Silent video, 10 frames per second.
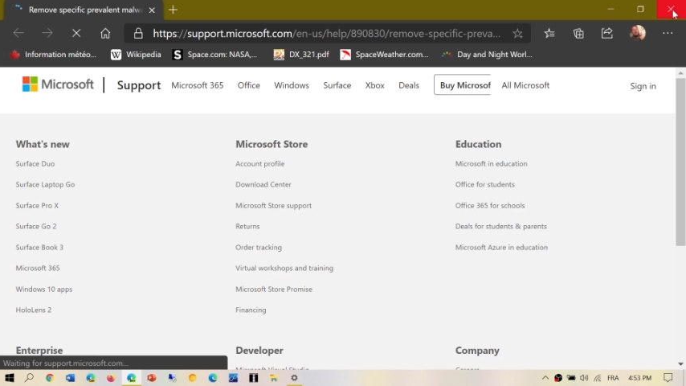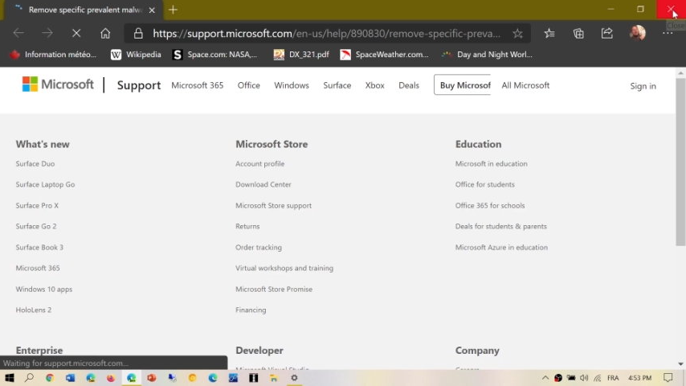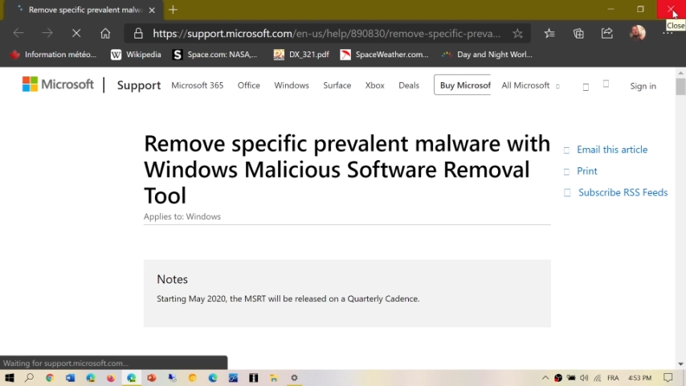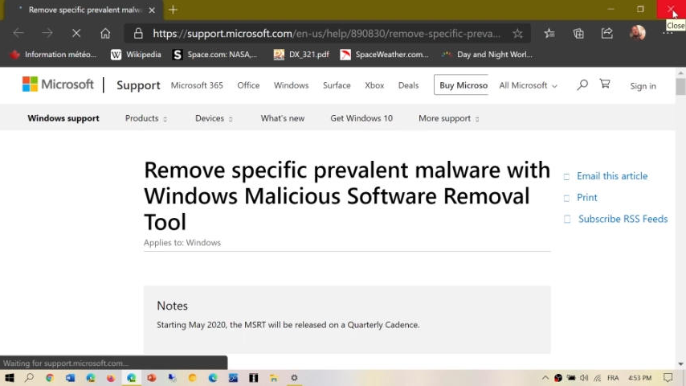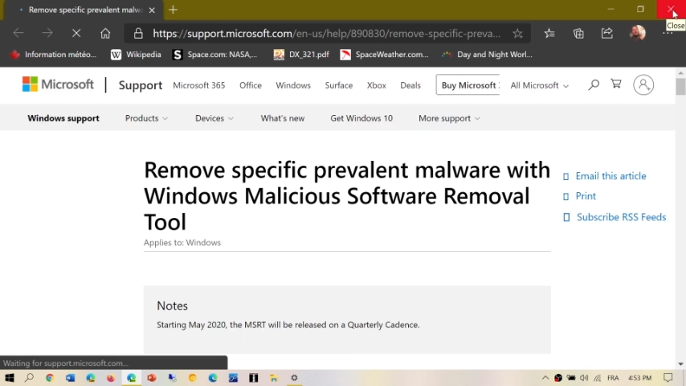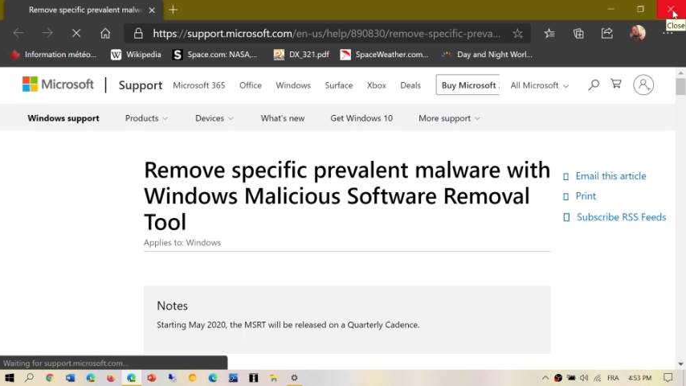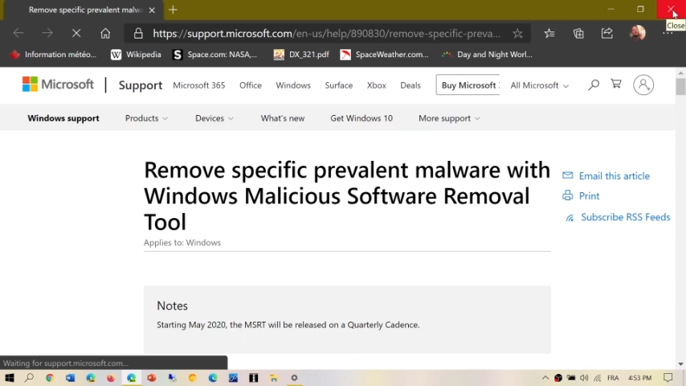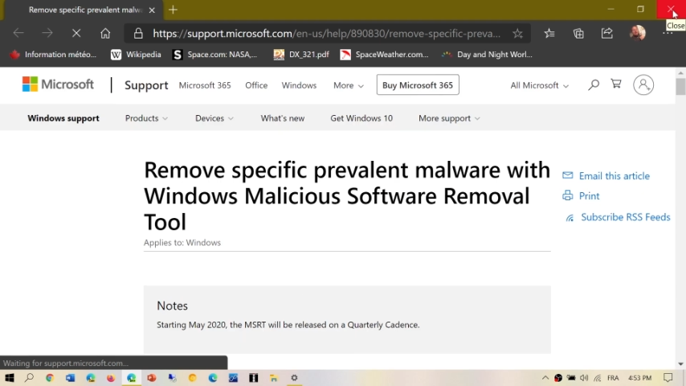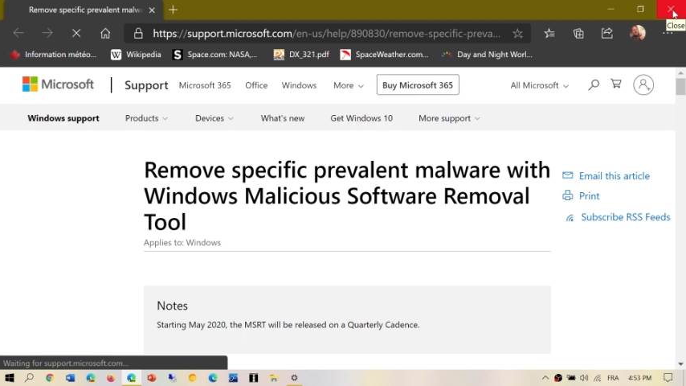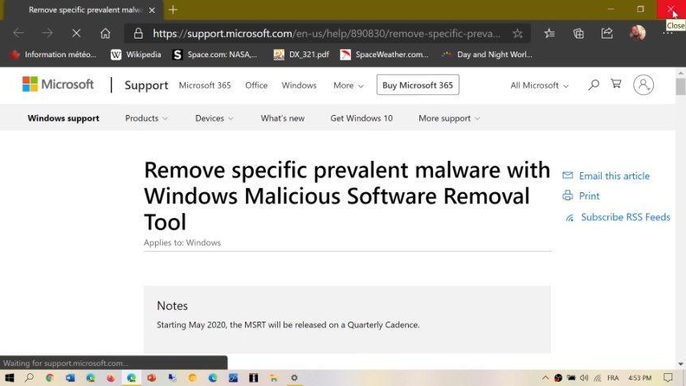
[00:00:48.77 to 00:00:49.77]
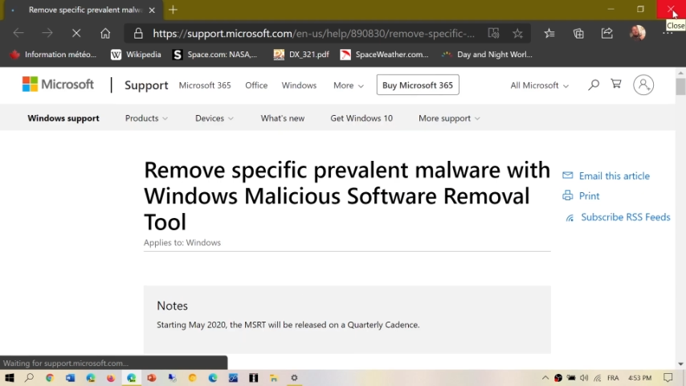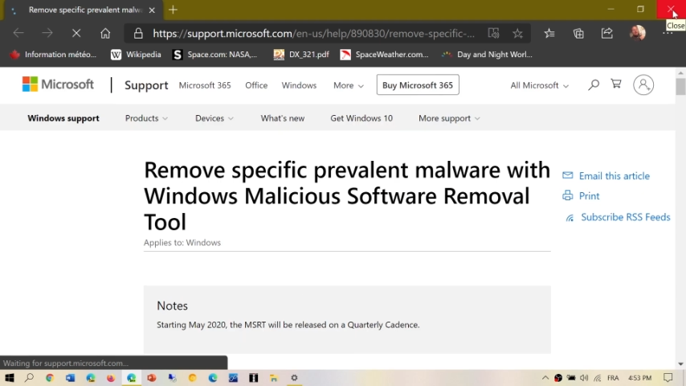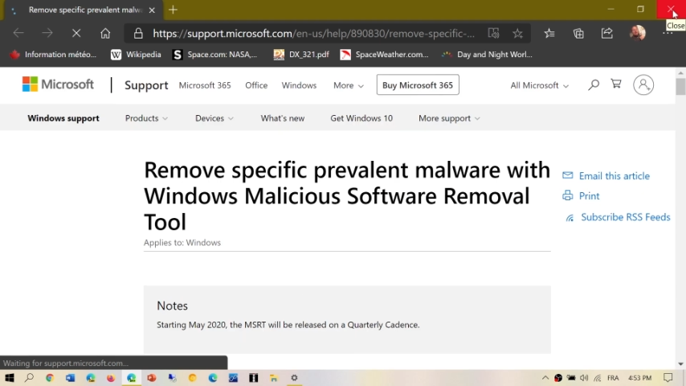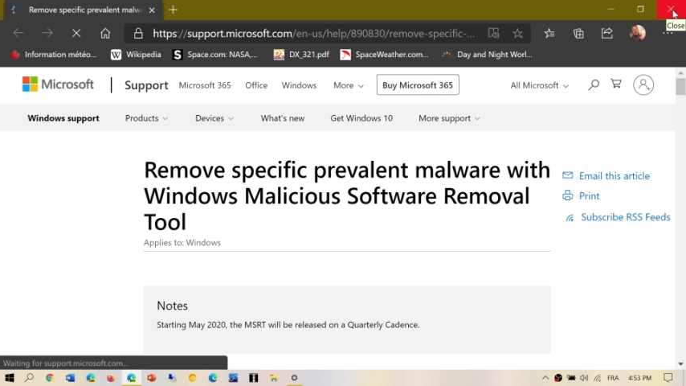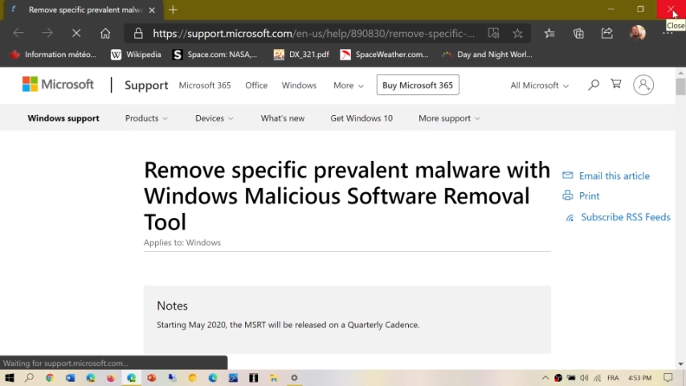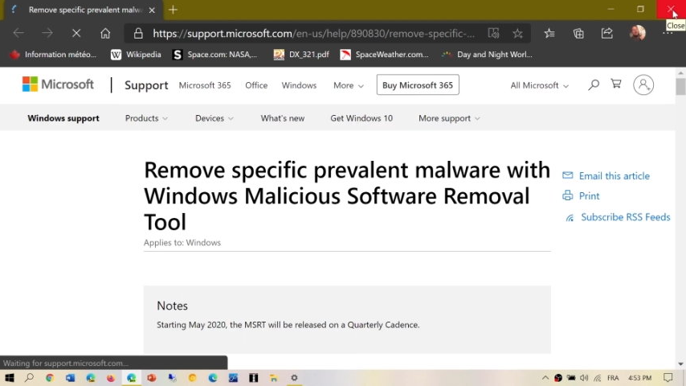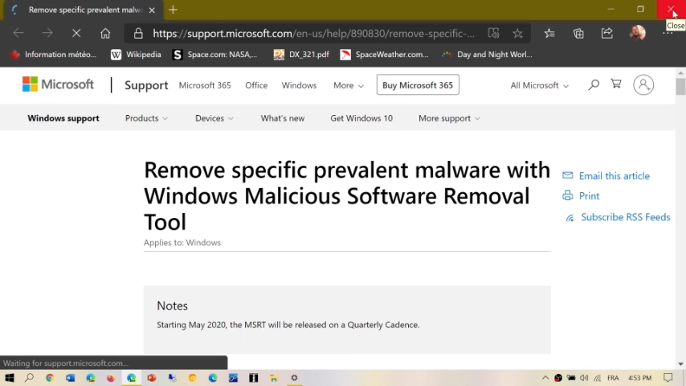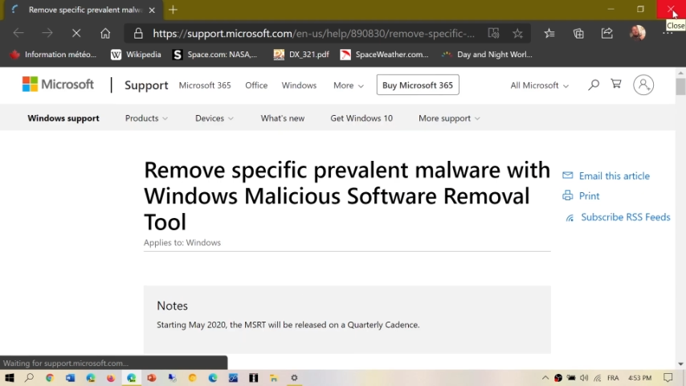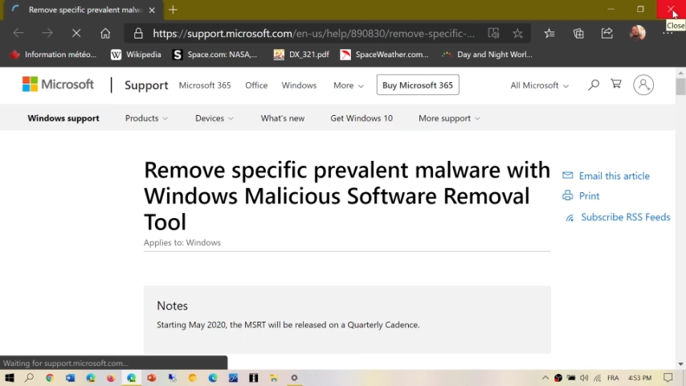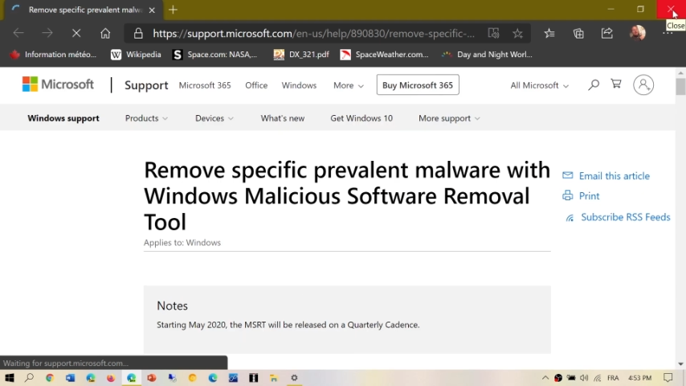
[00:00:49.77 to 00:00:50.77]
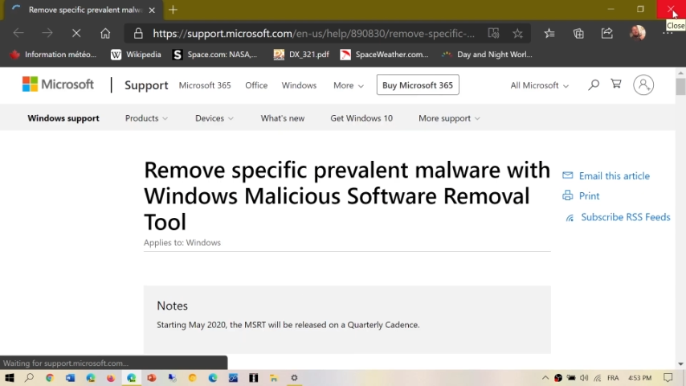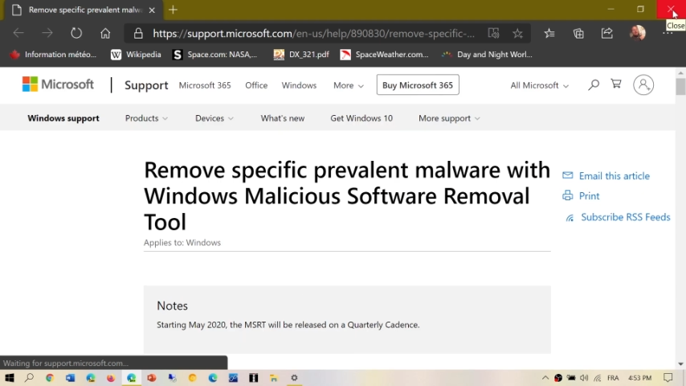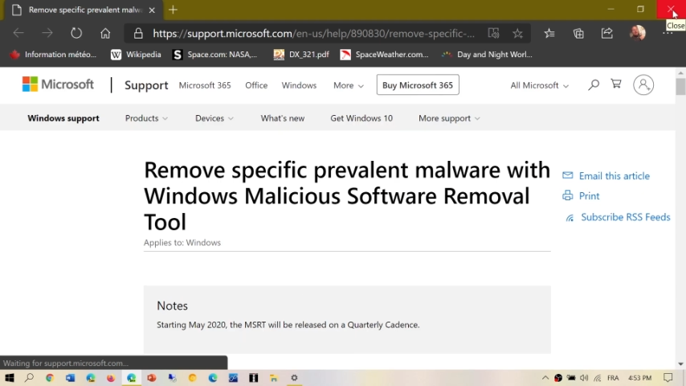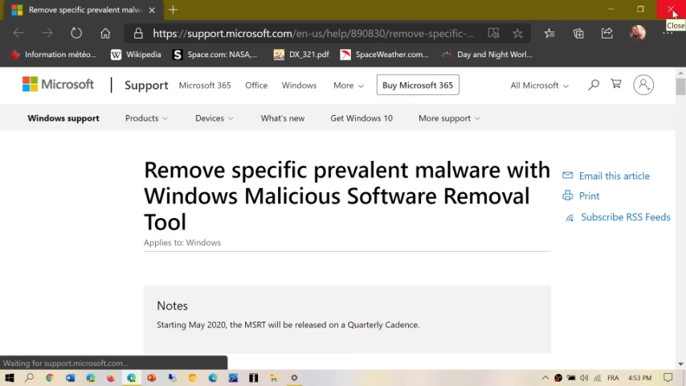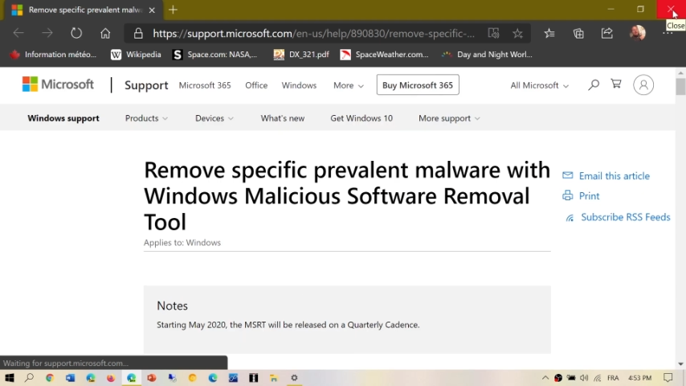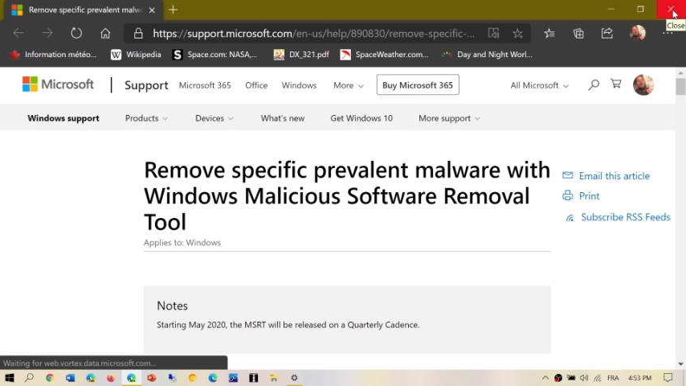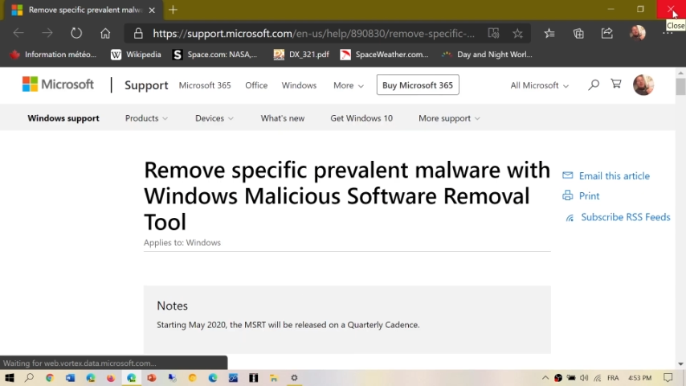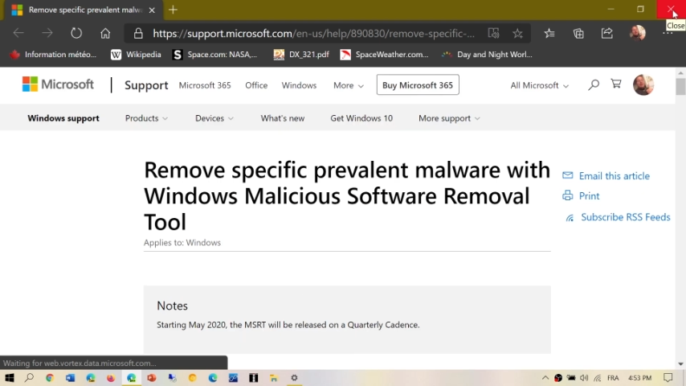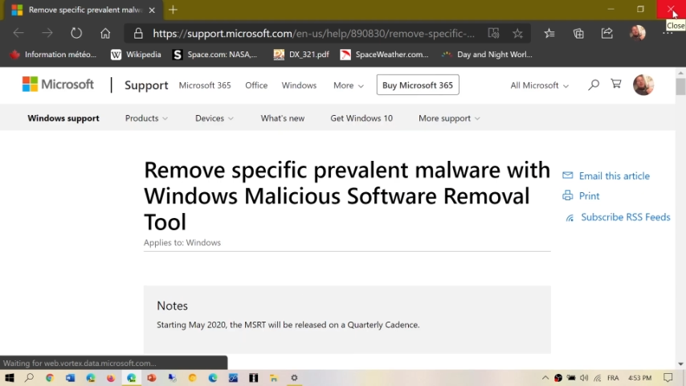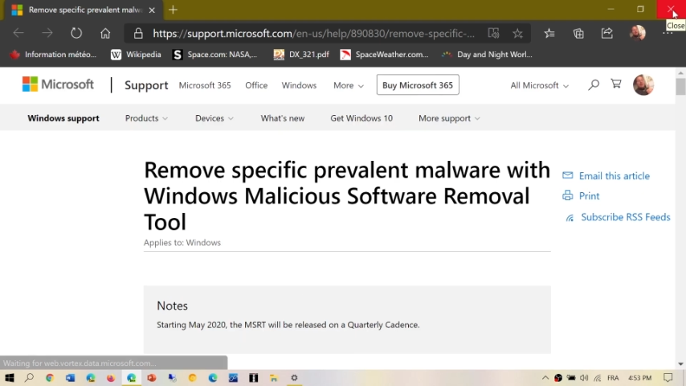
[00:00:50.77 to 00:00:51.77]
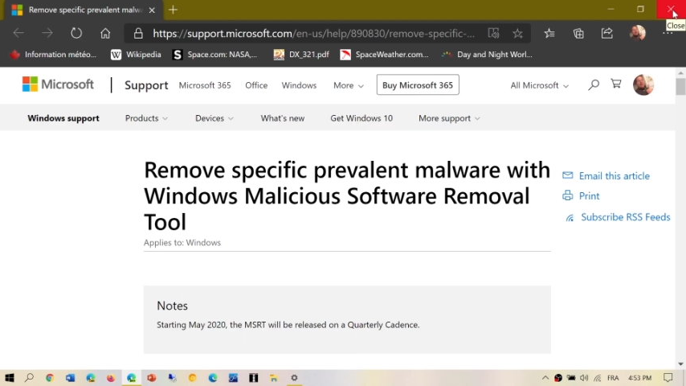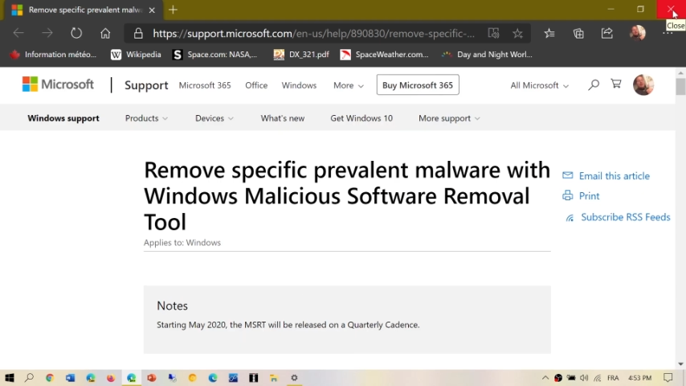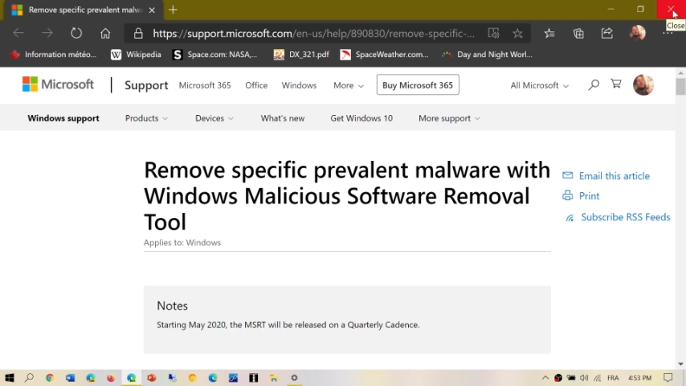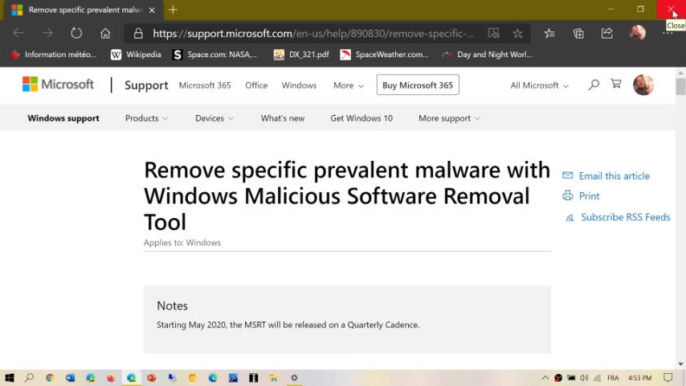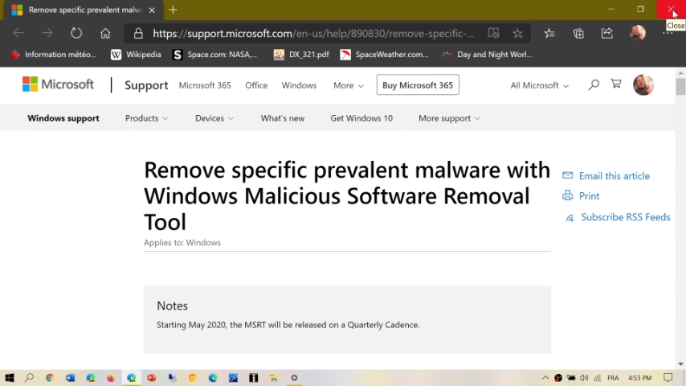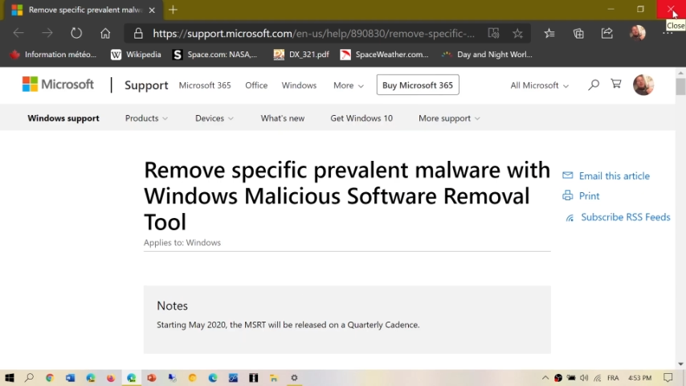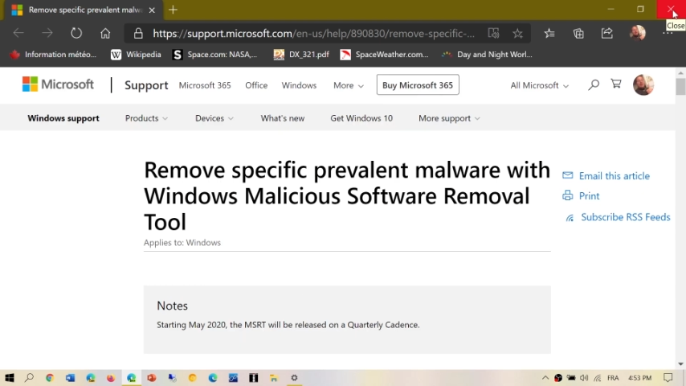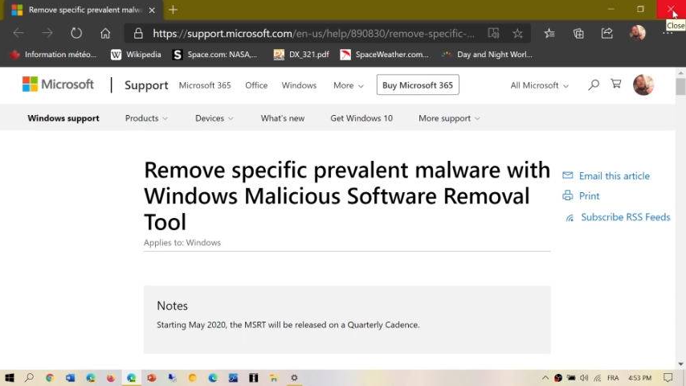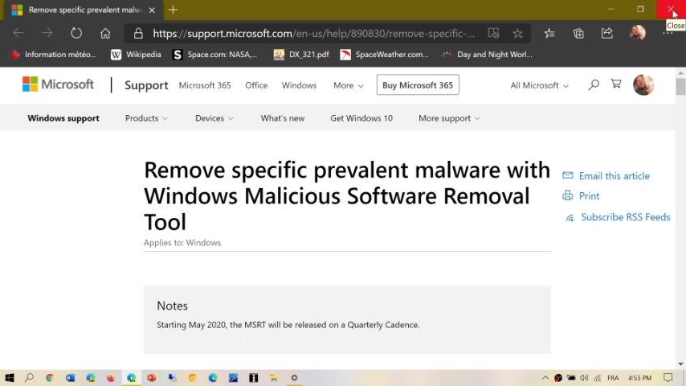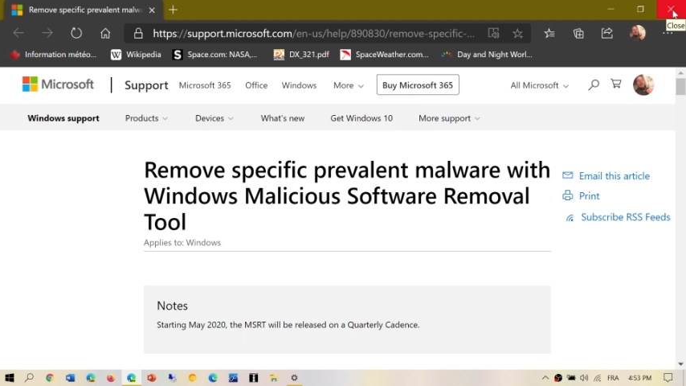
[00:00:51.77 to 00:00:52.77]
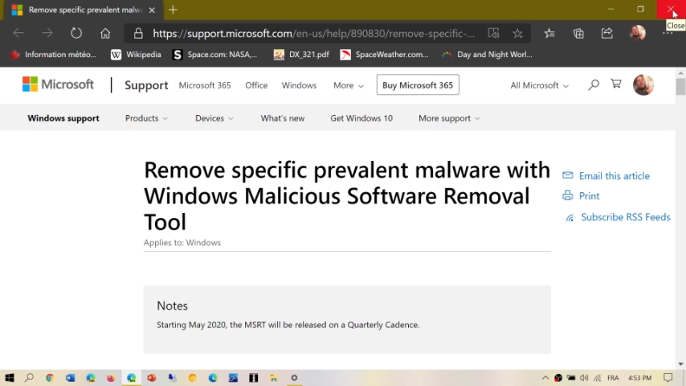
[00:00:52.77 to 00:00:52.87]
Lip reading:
[unreadable: no face in view]